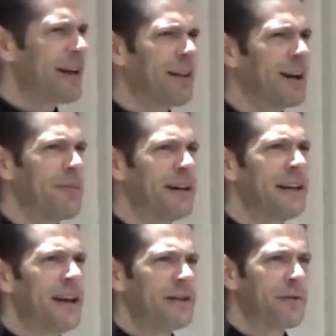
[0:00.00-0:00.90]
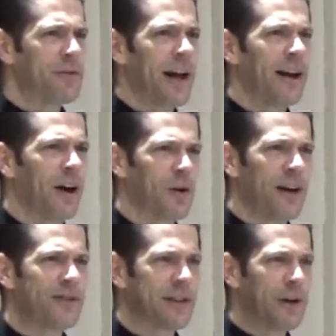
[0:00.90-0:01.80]
have a lot of money to fly
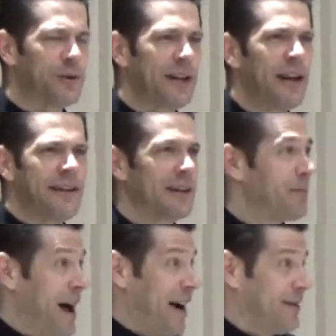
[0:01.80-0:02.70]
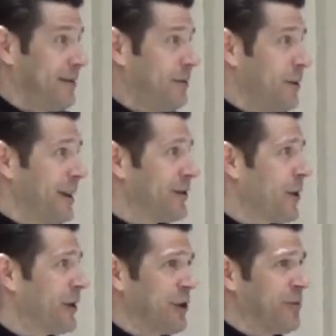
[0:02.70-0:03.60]
across the country to come back to
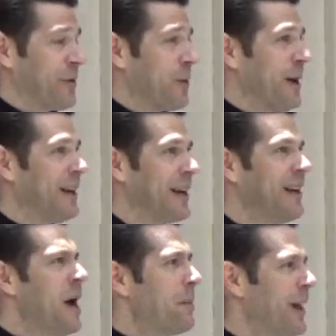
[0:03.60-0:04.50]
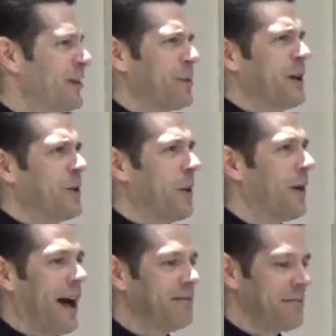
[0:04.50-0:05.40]
Minnesota just for the weekend, but that's pretty
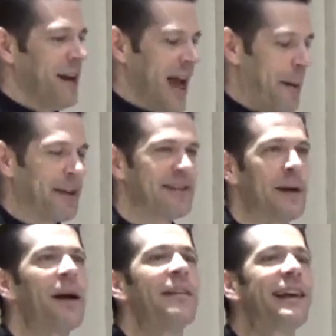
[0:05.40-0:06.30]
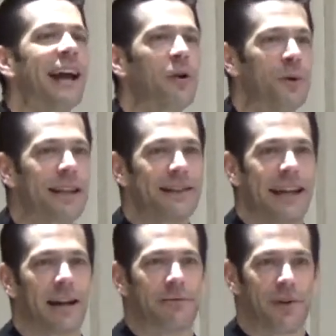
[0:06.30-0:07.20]
cool. I happy to see them. They got in really
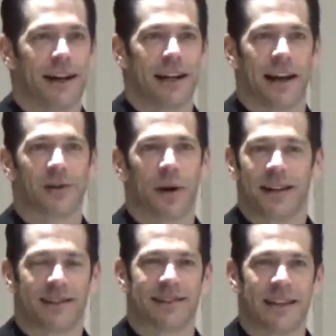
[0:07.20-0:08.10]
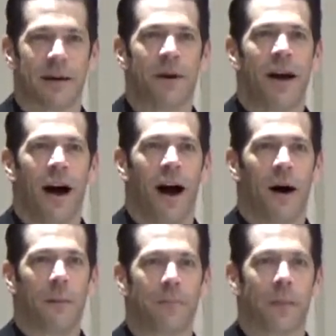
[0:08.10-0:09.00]
late on Friday night, so I didn't see them
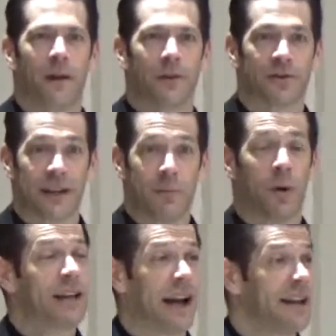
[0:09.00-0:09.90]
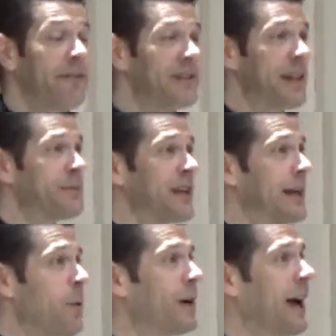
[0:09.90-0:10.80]
until Sunday morning. I didn't even see them
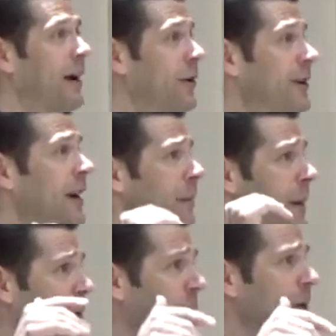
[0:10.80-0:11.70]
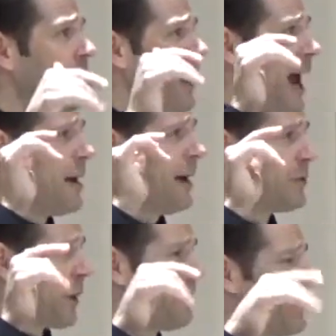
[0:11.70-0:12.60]
Sunday morning. I heard my brother and
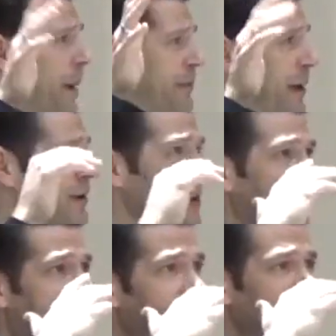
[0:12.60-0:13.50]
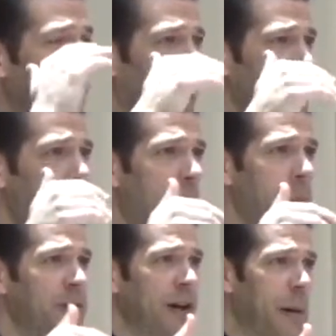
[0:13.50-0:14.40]
his wife come upstairs saying, hey,
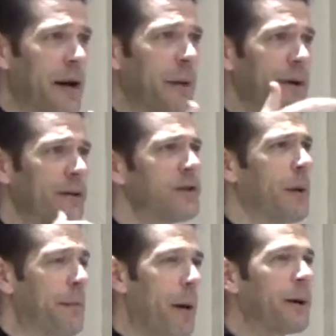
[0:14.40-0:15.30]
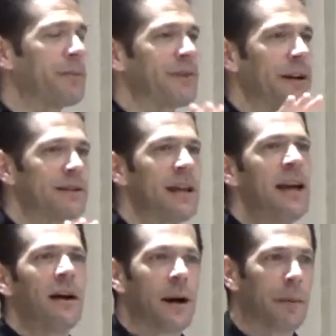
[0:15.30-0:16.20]
Mom, can you come on up here? So my mom went upstairs.
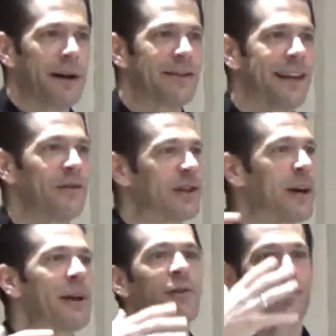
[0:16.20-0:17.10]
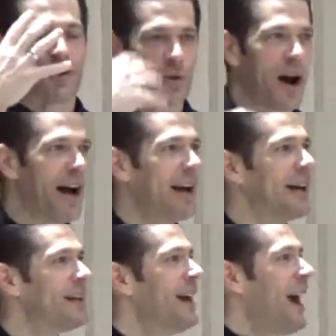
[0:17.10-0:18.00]
A couple minutes later, she comes out, she's
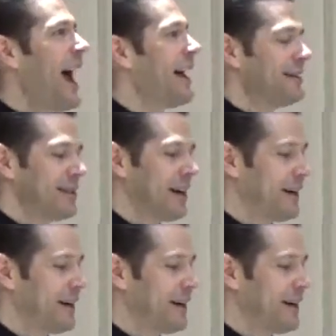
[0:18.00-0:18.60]
crying, and